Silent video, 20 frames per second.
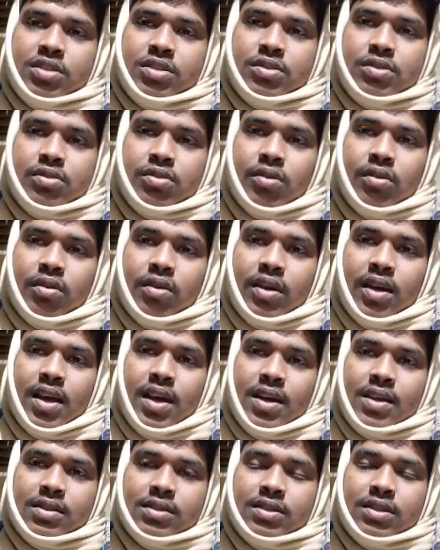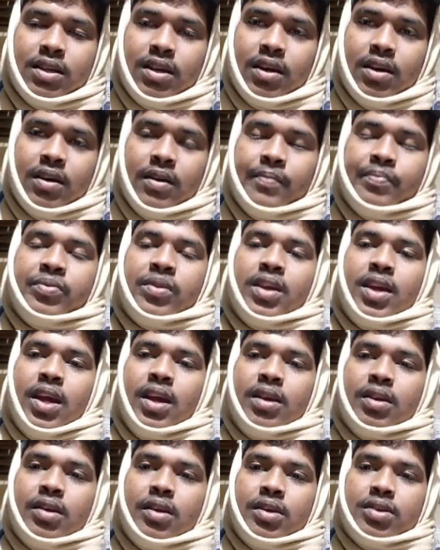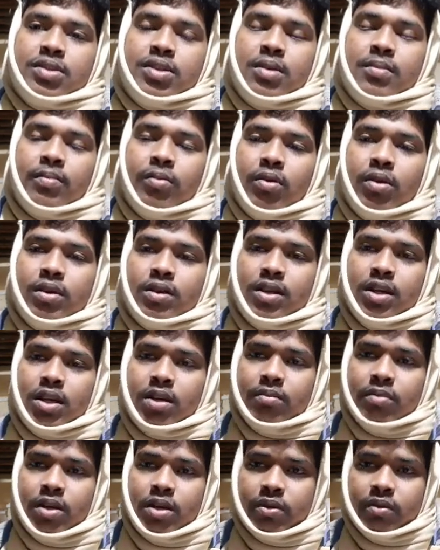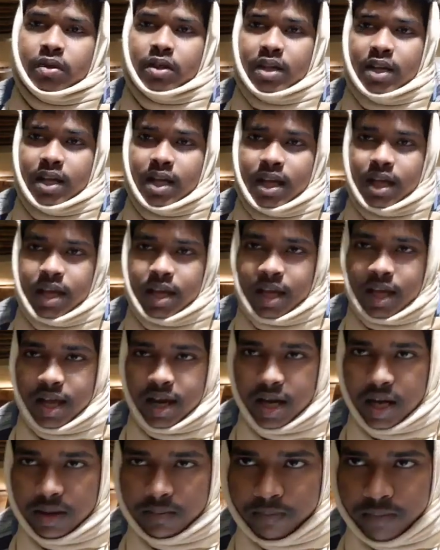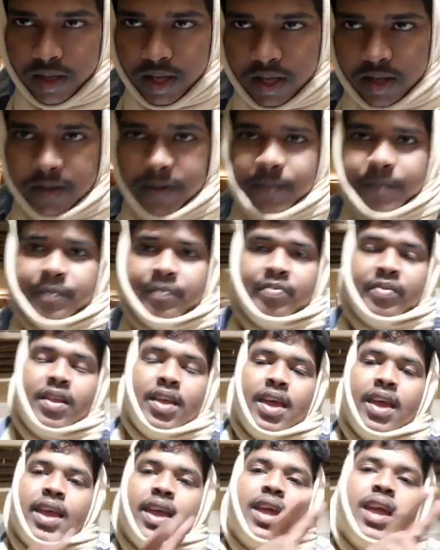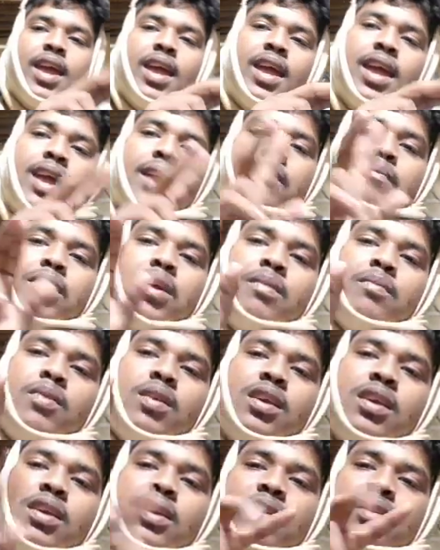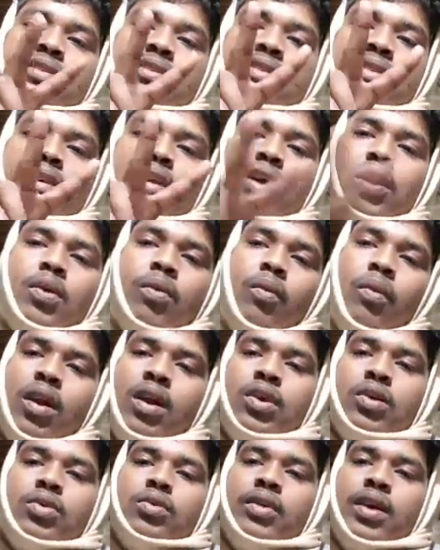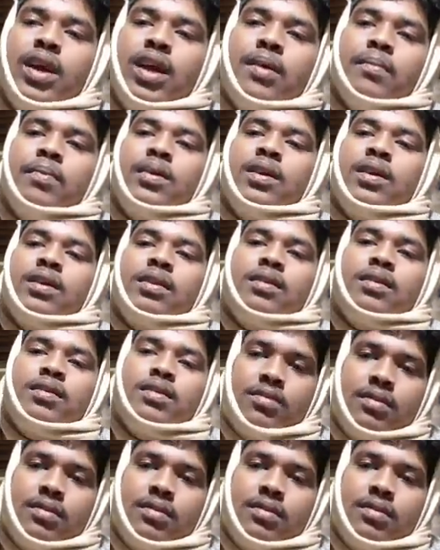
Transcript: strong as the interaction bonding between A and B. AABB is equal to AB